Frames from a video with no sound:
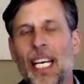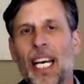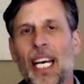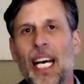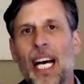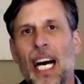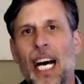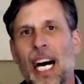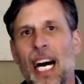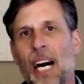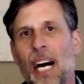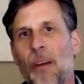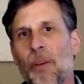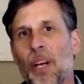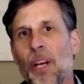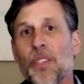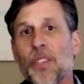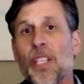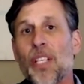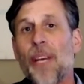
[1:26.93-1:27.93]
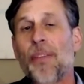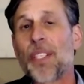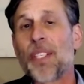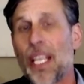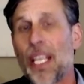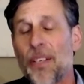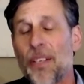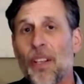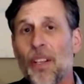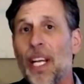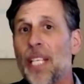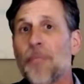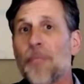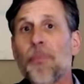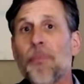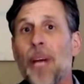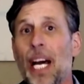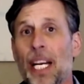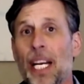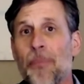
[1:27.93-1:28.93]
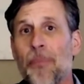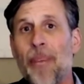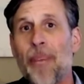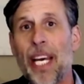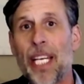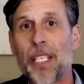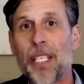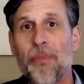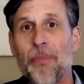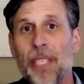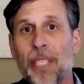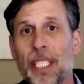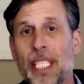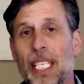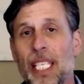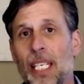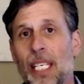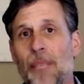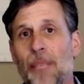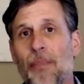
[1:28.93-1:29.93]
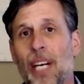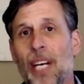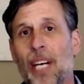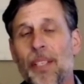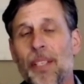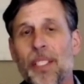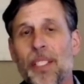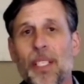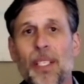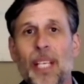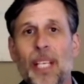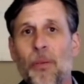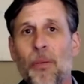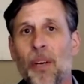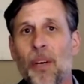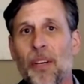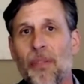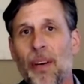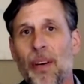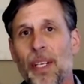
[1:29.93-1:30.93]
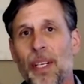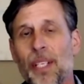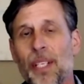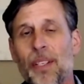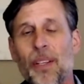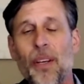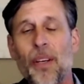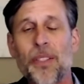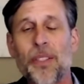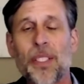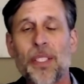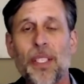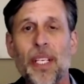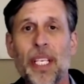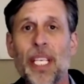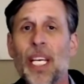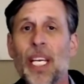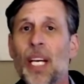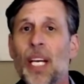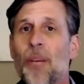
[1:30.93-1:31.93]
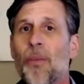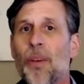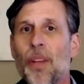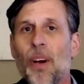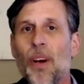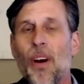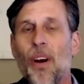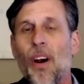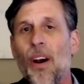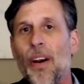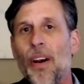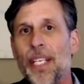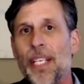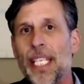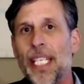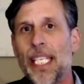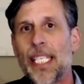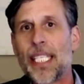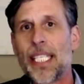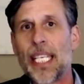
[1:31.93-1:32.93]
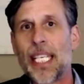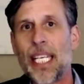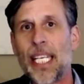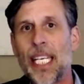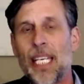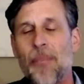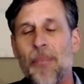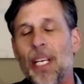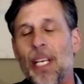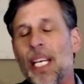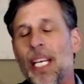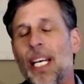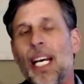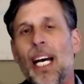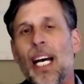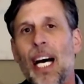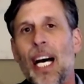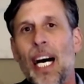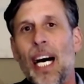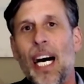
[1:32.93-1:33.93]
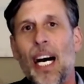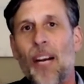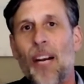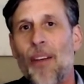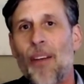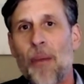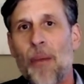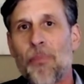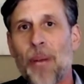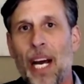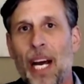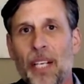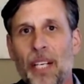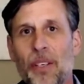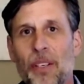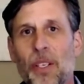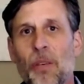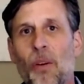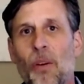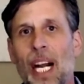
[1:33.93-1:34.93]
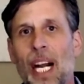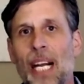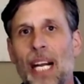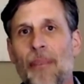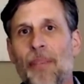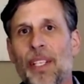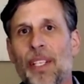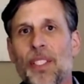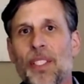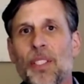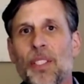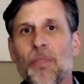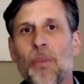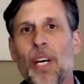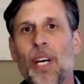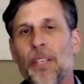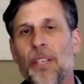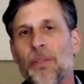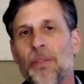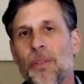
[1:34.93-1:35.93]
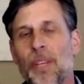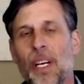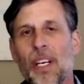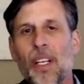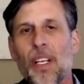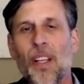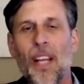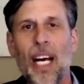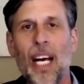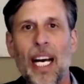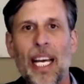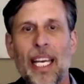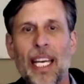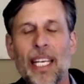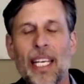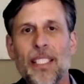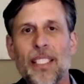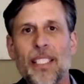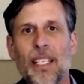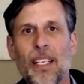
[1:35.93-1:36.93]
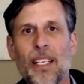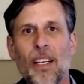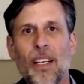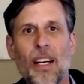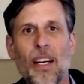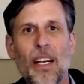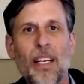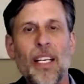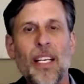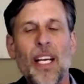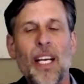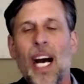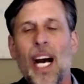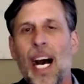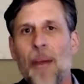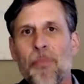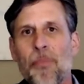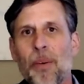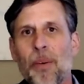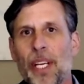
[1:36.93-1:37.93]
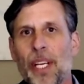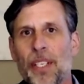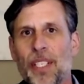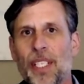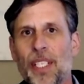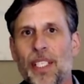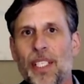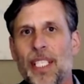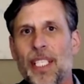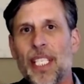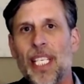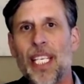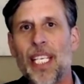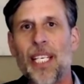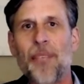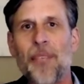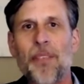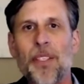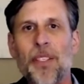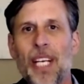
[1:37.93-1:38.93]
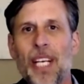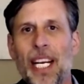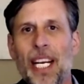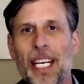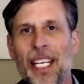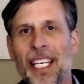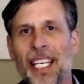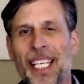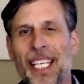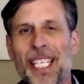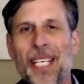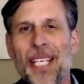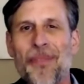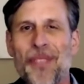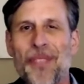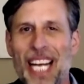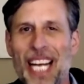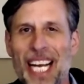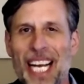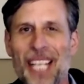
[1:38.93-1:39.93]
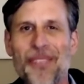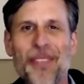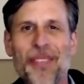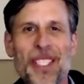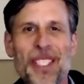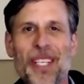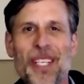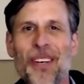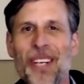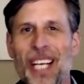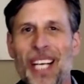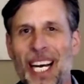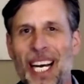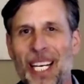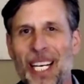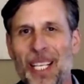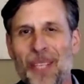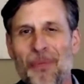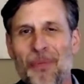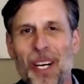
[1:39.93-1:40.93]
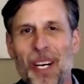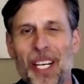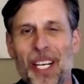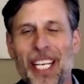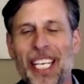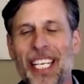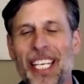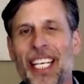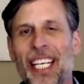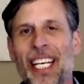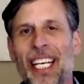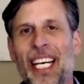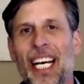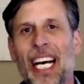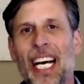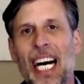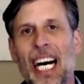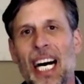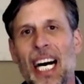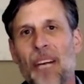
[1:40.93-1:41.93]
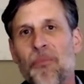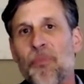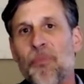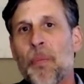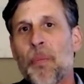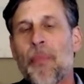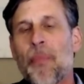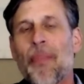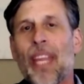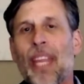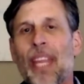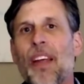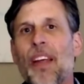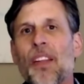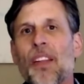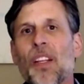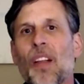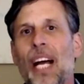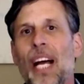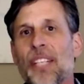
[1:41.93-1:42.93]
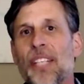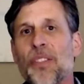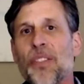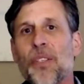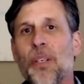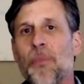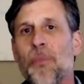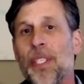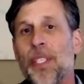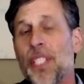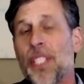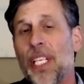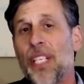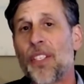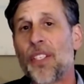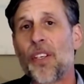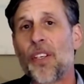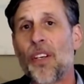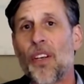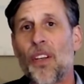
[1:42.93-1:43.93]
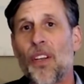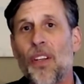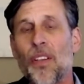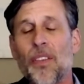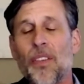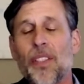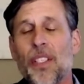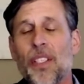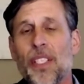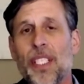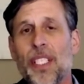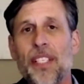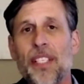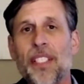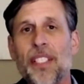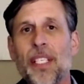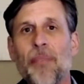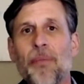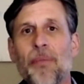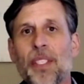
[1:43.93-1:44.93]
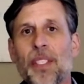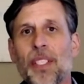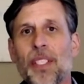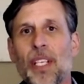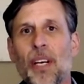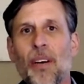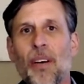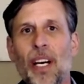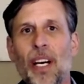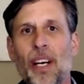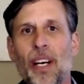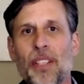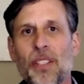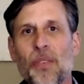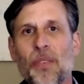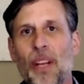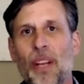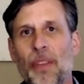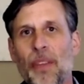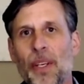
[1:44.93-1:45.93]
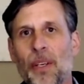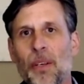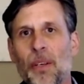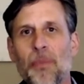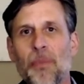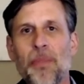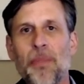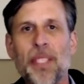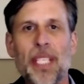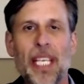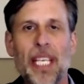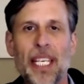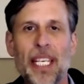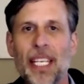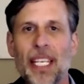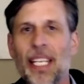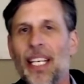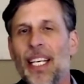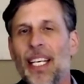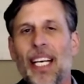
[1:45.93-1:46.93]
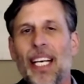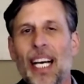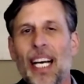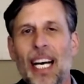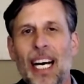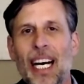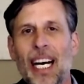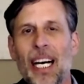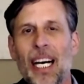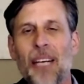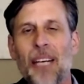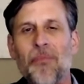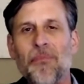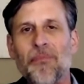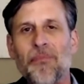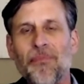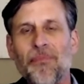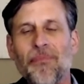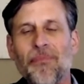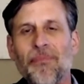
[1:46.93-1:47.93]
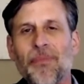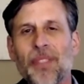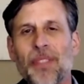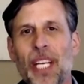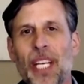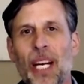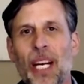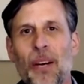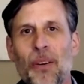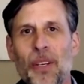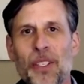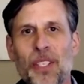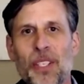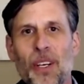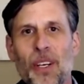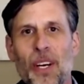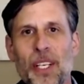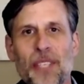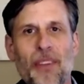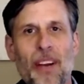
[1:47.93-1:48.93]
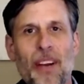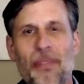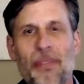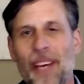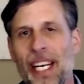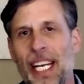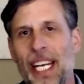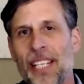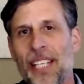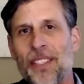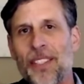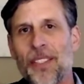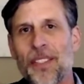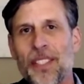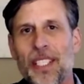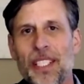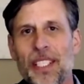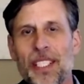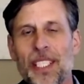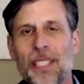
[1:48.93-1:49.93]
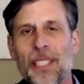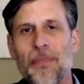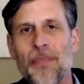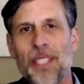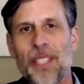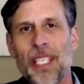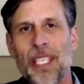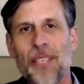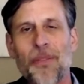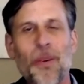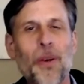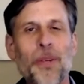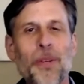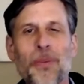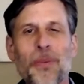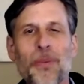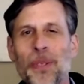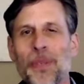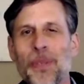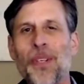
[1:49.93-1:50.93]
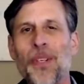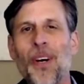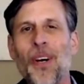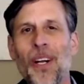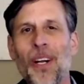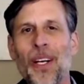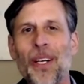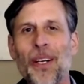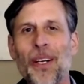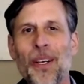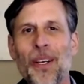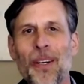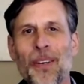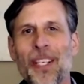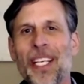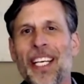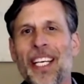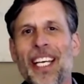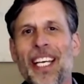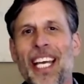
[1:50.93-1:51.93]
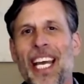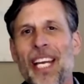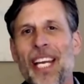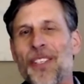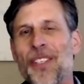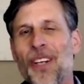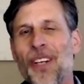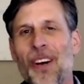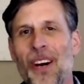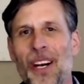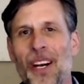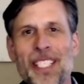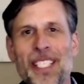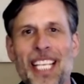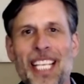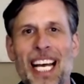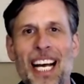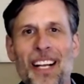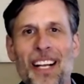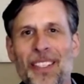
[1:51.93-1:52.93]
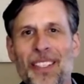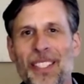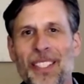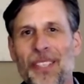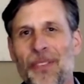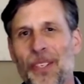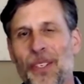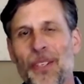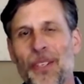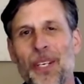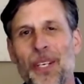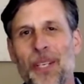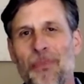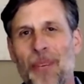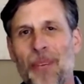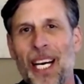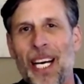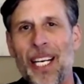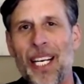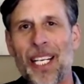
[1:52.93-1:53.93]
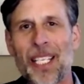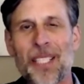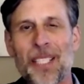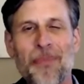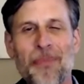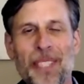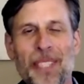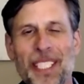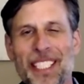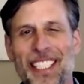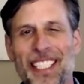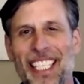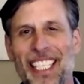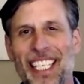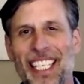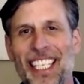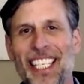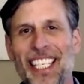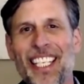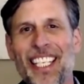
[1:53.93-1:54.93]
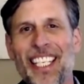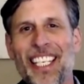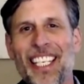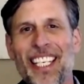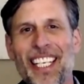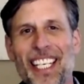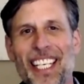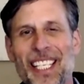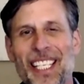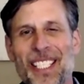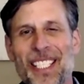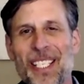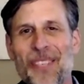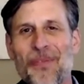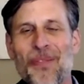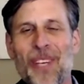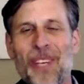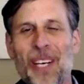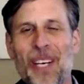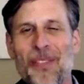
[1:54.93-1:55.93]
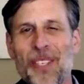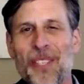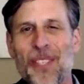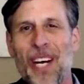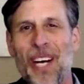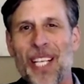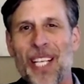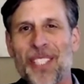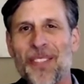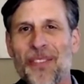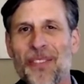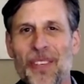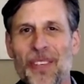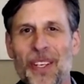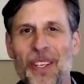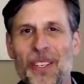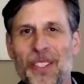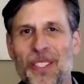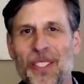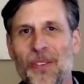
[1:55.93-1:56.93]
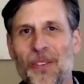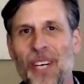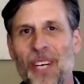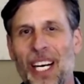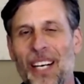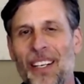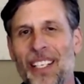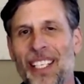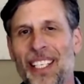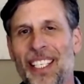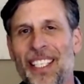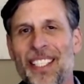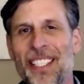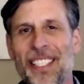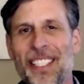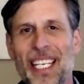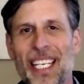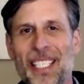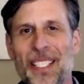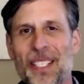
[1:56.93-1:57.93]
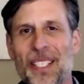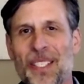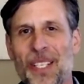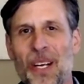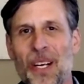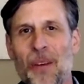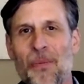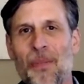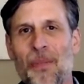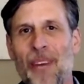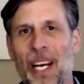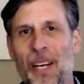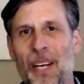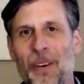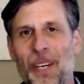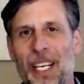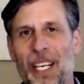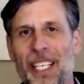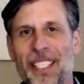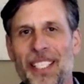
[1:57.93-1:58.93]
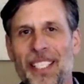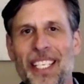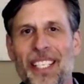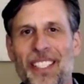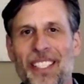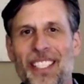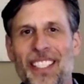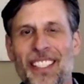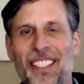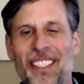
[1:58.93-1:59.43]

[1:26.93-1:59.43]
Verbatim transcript: Uh, we also have a centralized product management team. Obviously, they work very closely with our R&D team uh, around product requirements as well as with our clients and our operations team to try to keep track of what's going on in the market. Um, and then the last group is internal systems. So I also run the groups that um, you know are in charge of our financial systems, and of course we use all our own HR, talent, and recruiting products. But uh, I guess I'm, I'm responsible for those as well. So that's the scope of my organization.